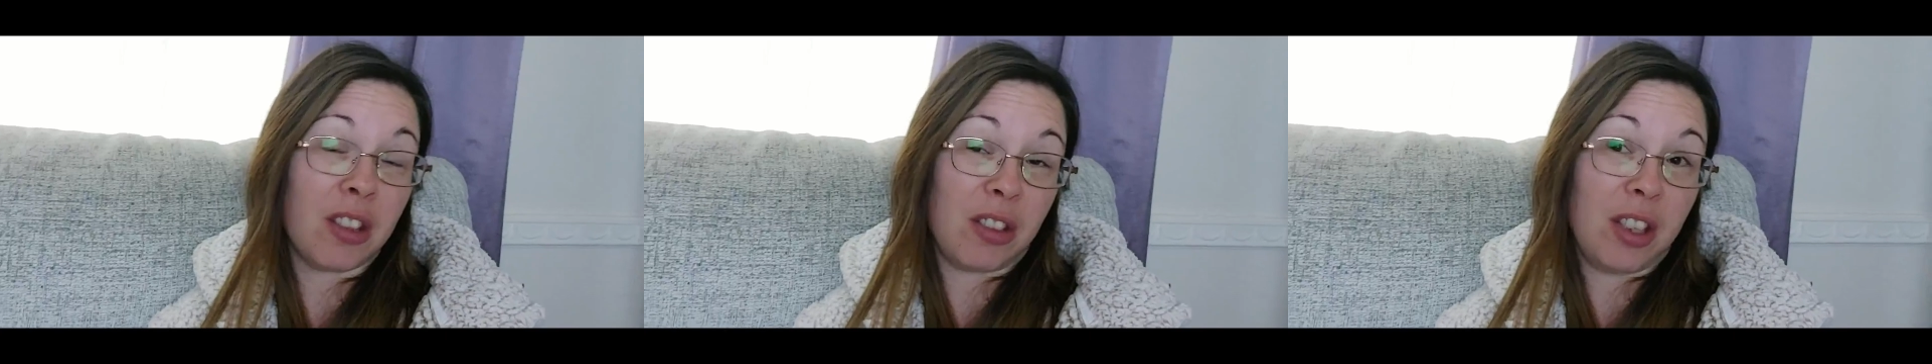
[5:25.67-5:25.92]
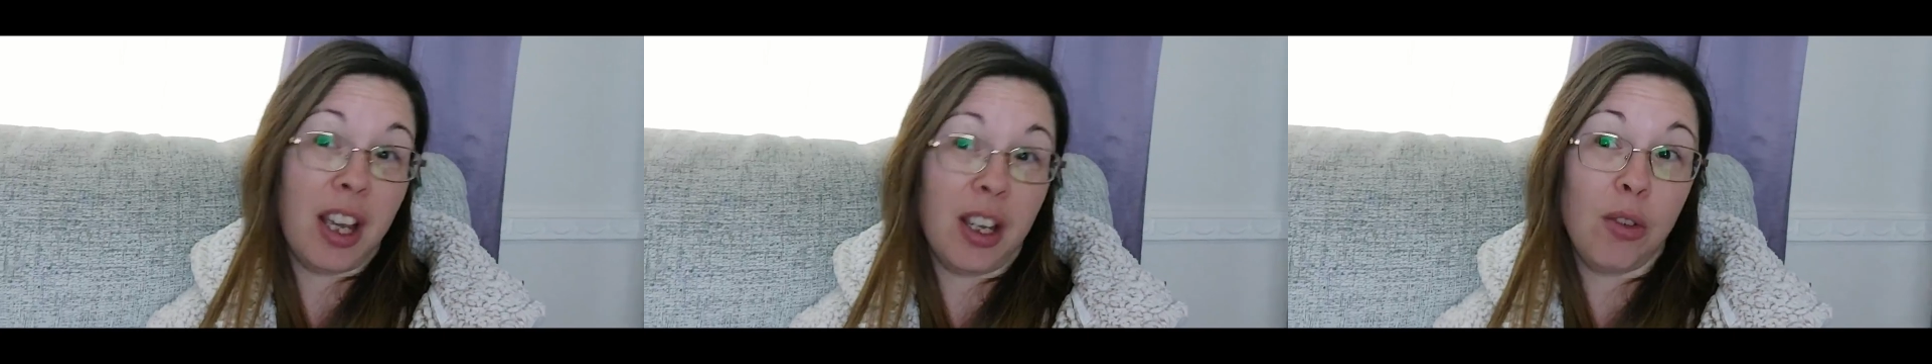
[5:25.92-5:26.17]

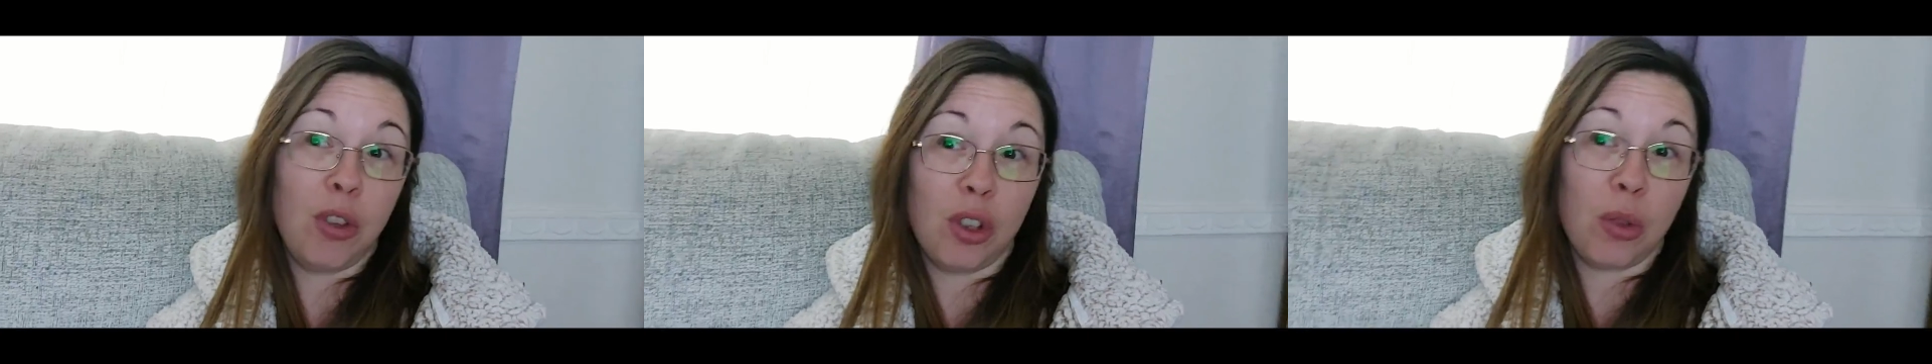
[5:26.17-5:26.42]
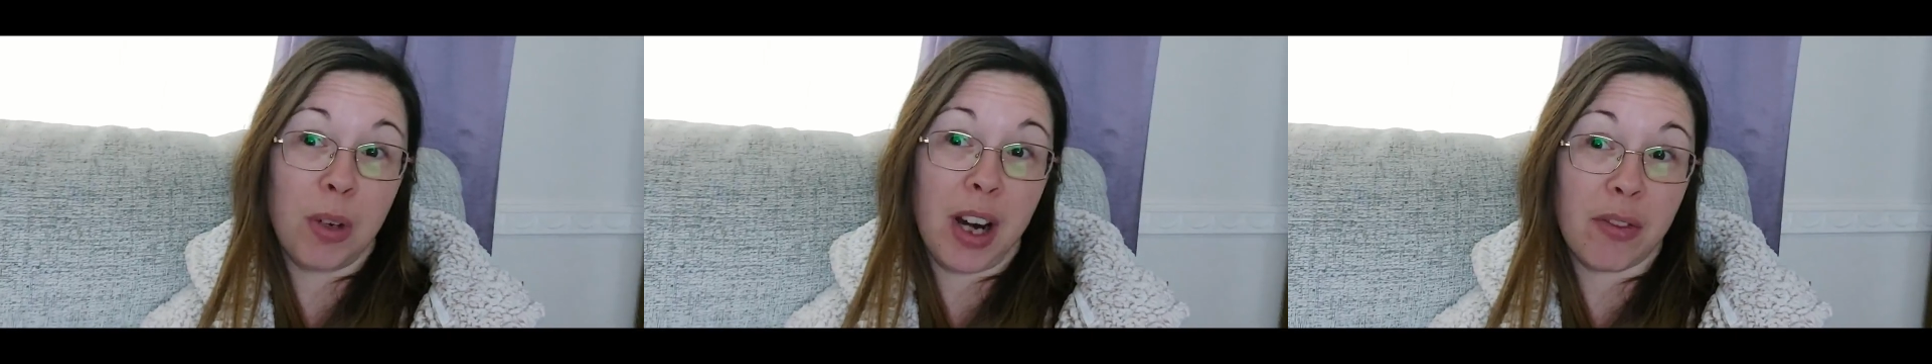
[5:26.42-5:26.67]
because, yeah, you should
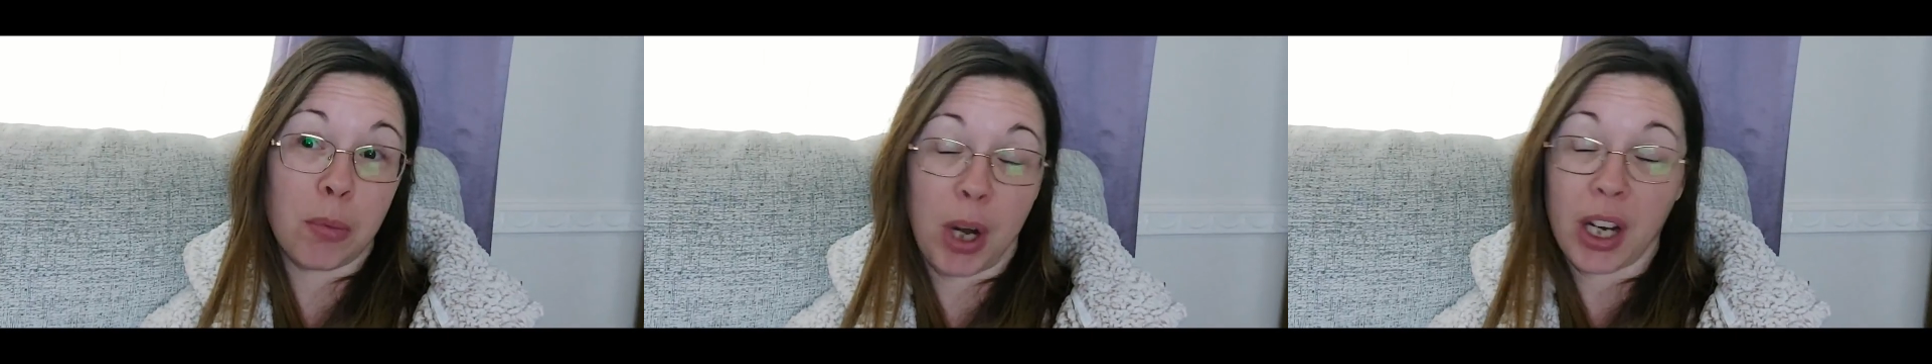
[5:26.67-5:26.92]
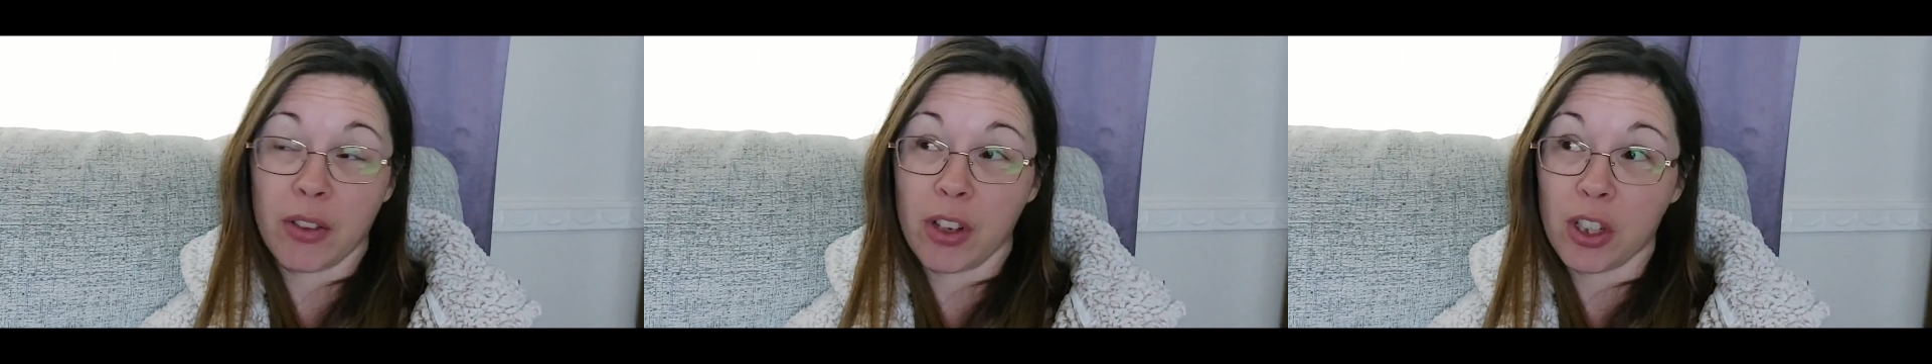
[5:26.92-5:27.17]
do it after
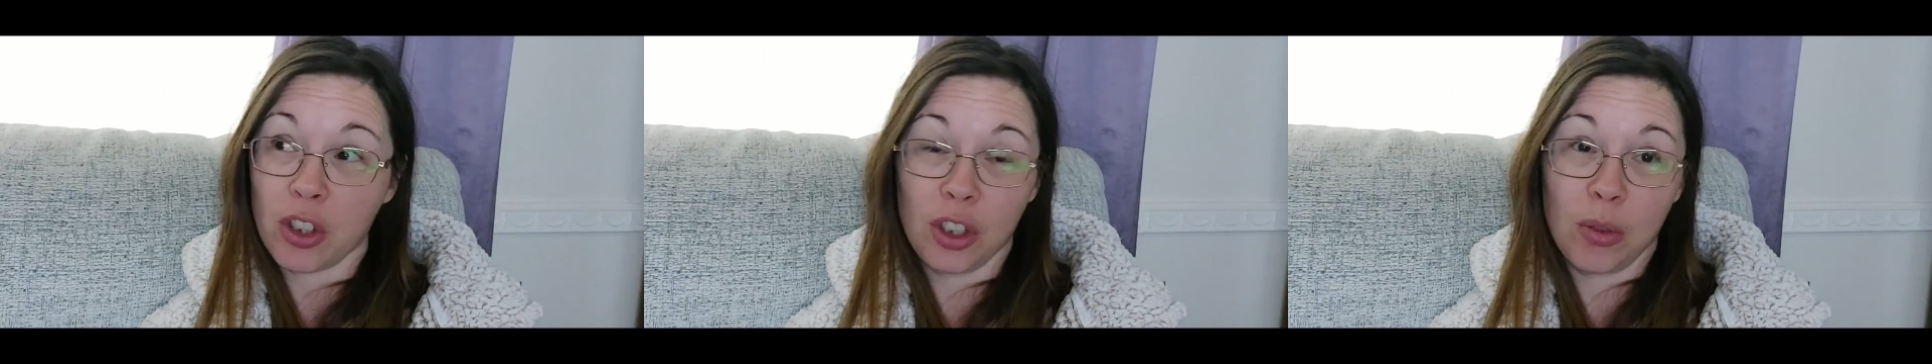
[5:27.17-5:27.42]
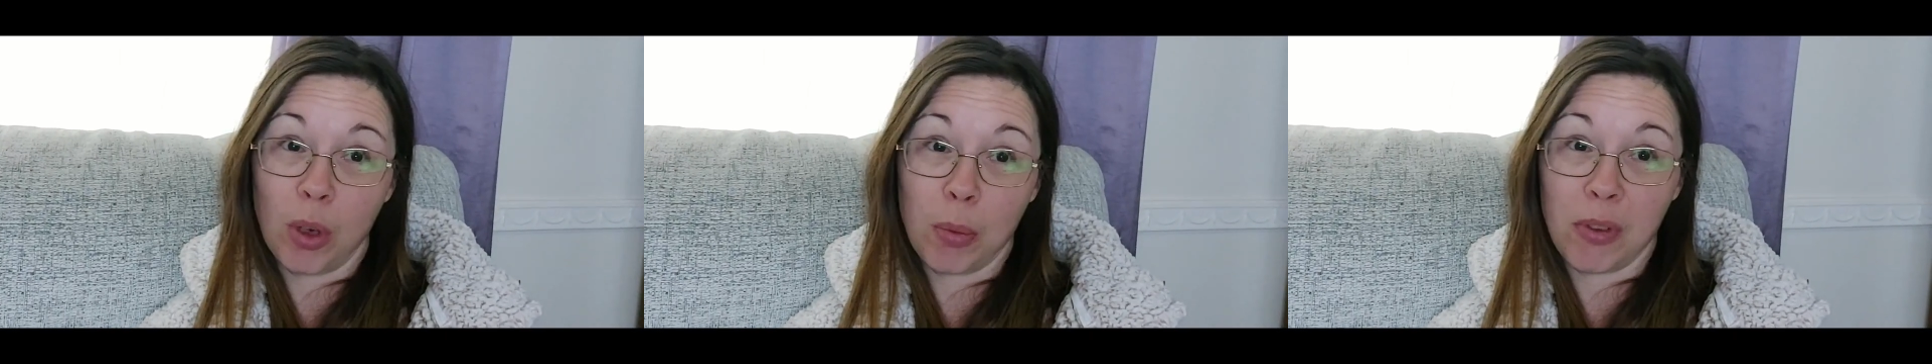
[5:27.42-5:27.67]
breakfast,
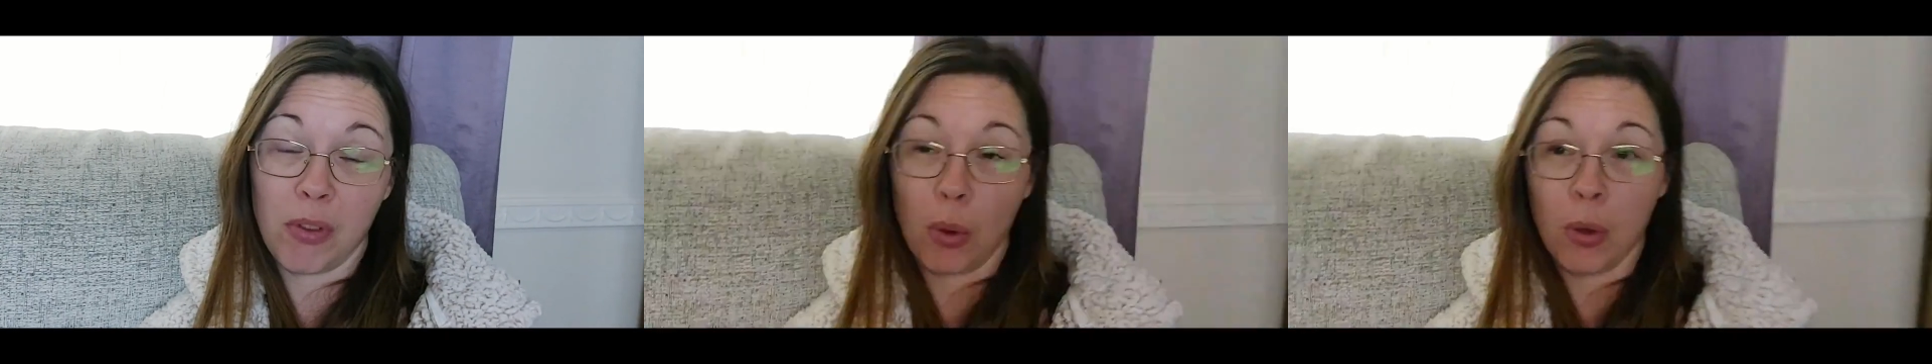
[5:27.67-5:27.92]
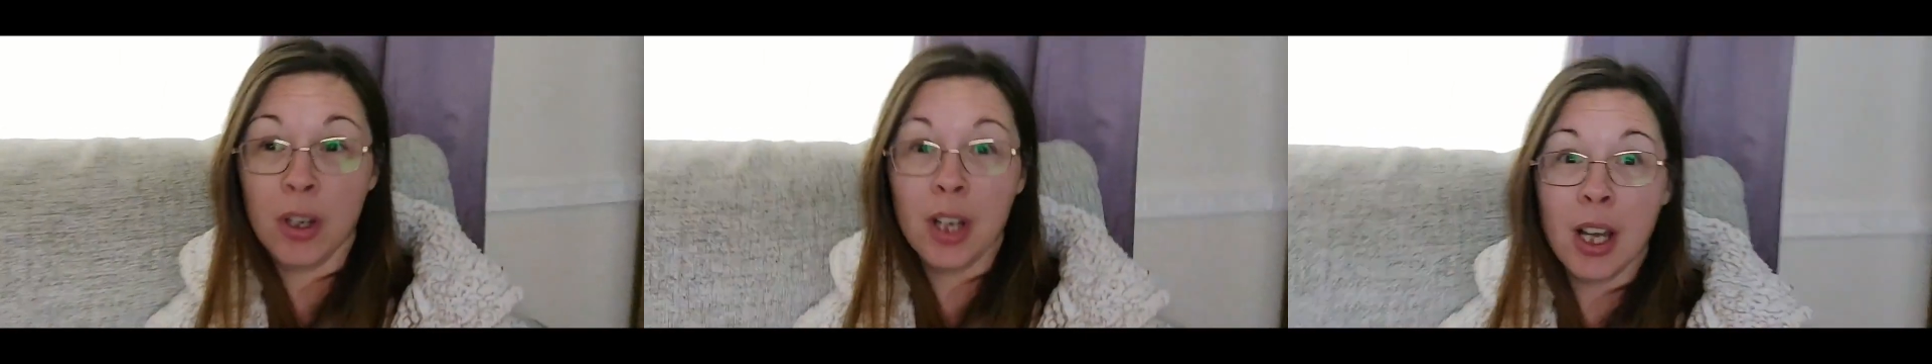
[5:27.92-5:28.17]
shouldn't you? Not
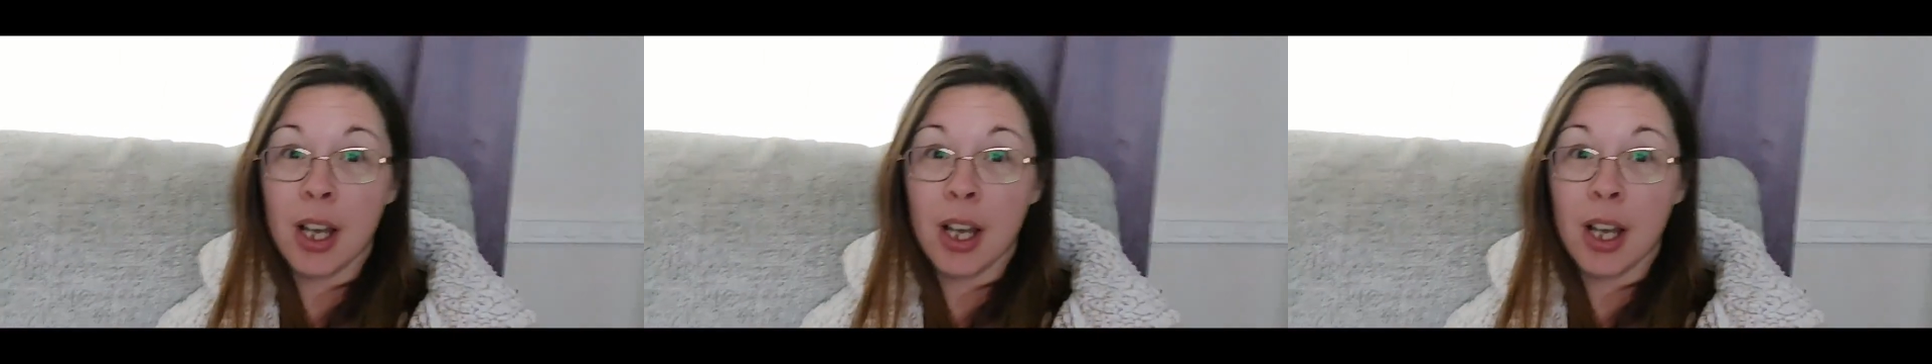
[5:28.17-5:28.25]
before.